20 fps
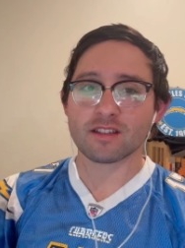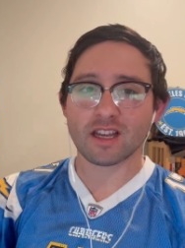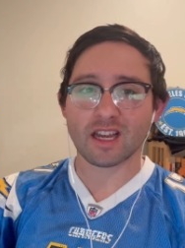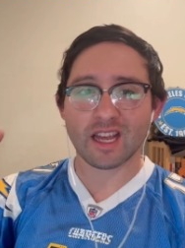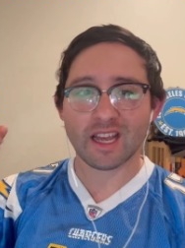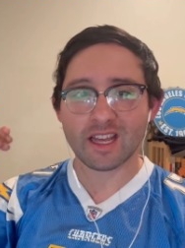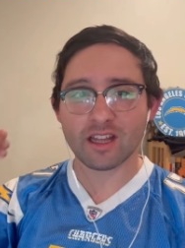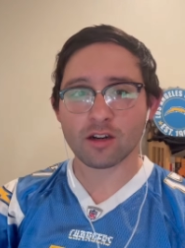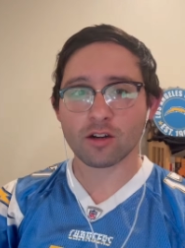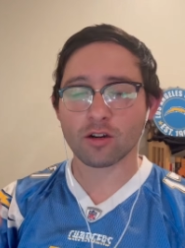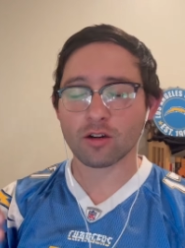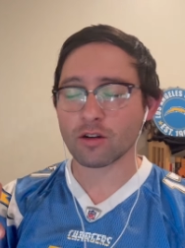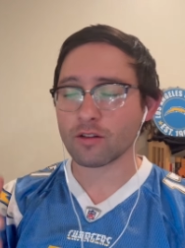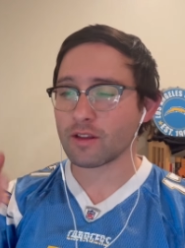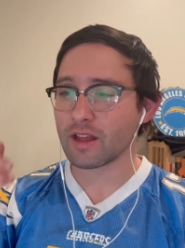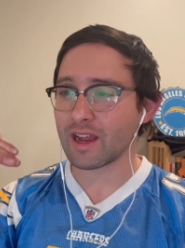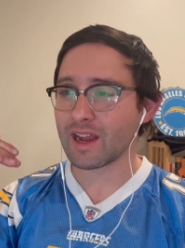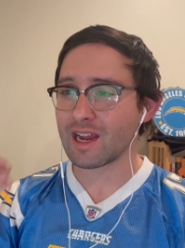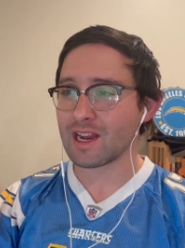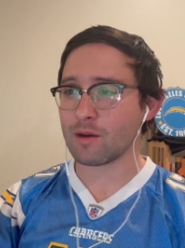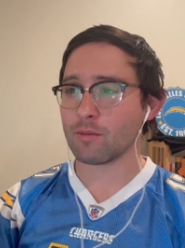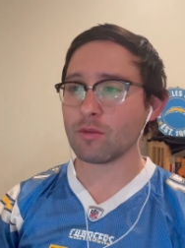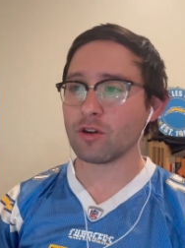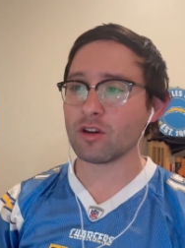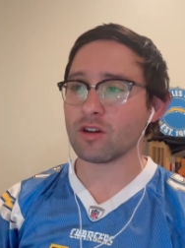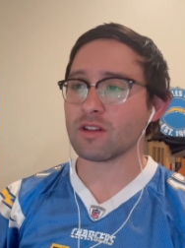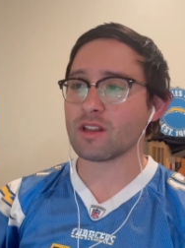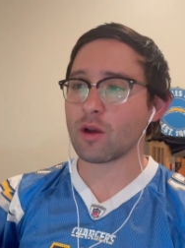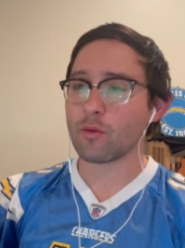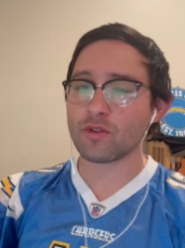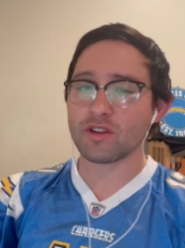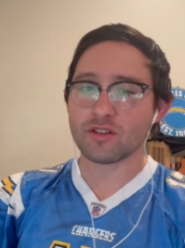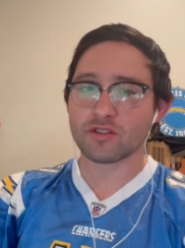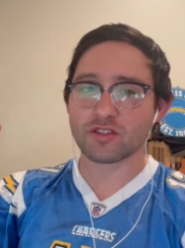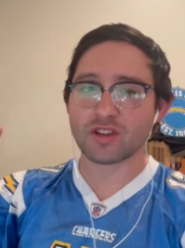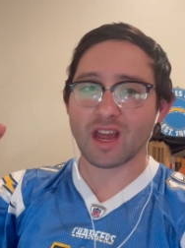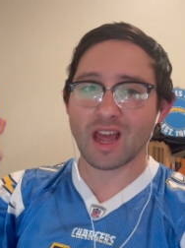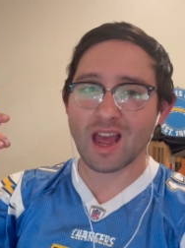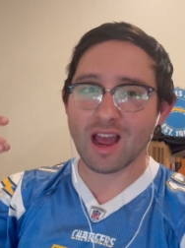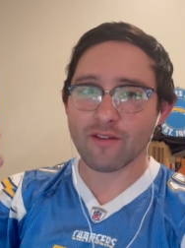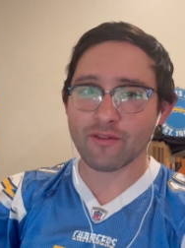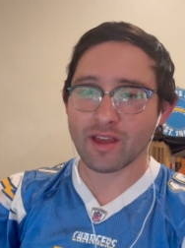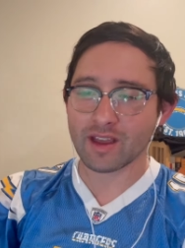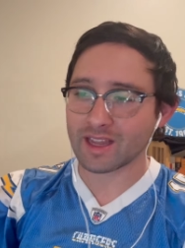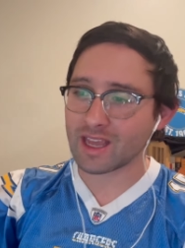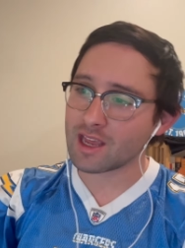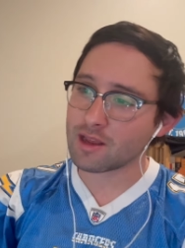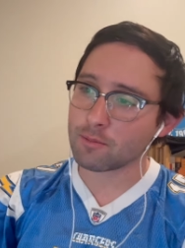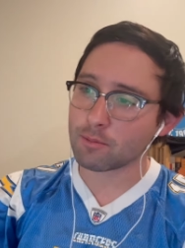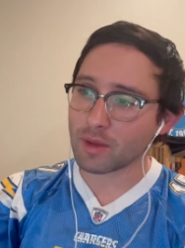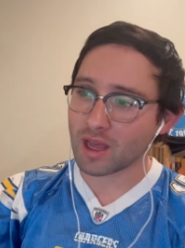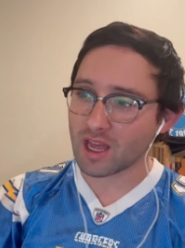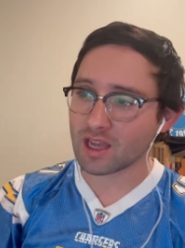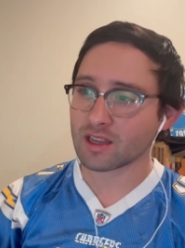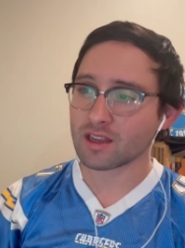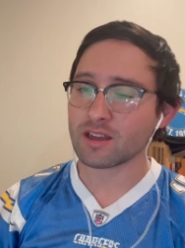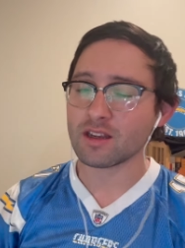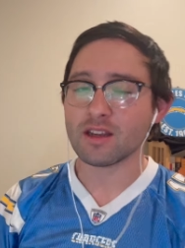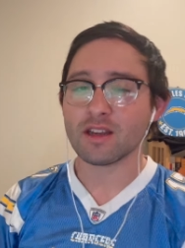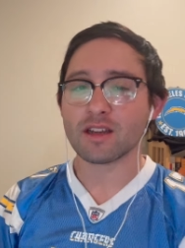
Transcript: the hitter, the hammer that we used to have that came back